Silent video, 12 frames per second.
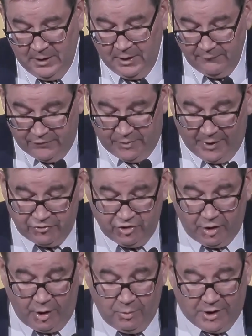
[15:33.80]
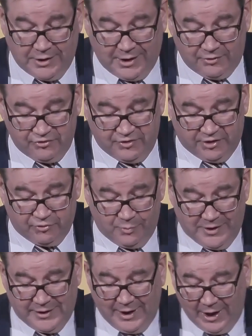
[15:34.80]
For the budget I will announce next
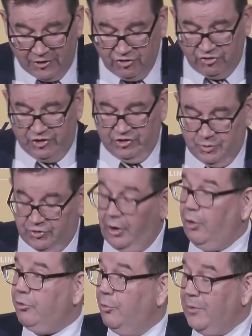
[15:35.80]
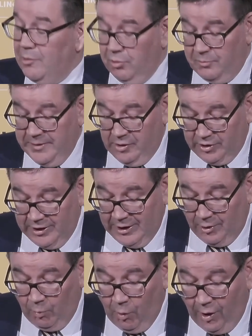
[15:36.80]
week, agencies were told that we would be looking
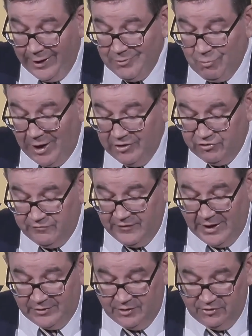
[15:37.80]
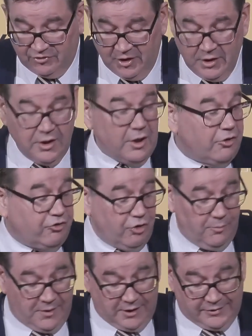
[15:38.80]
at a wide range of factors in
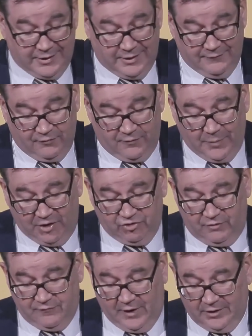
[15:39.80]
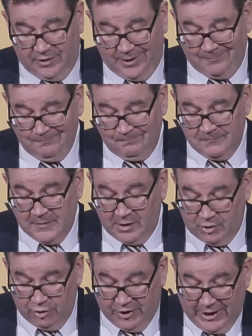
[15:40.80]
determining their level of budget funding,
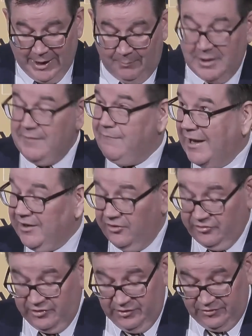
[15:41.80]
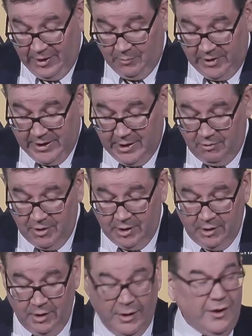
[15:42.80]
including how many vacancies they were
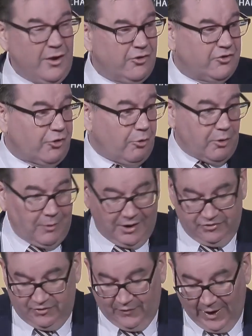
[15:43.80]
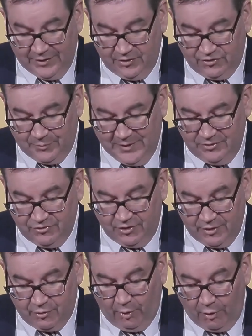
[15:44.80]
carrying, historic rates of underspends,
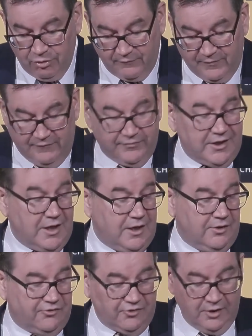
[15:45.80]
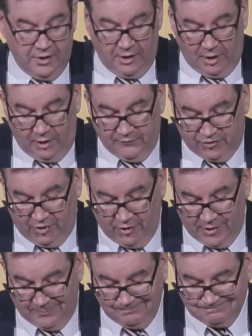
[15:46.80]
and the growth of FTEs over
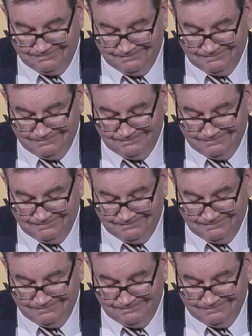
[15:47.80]
time.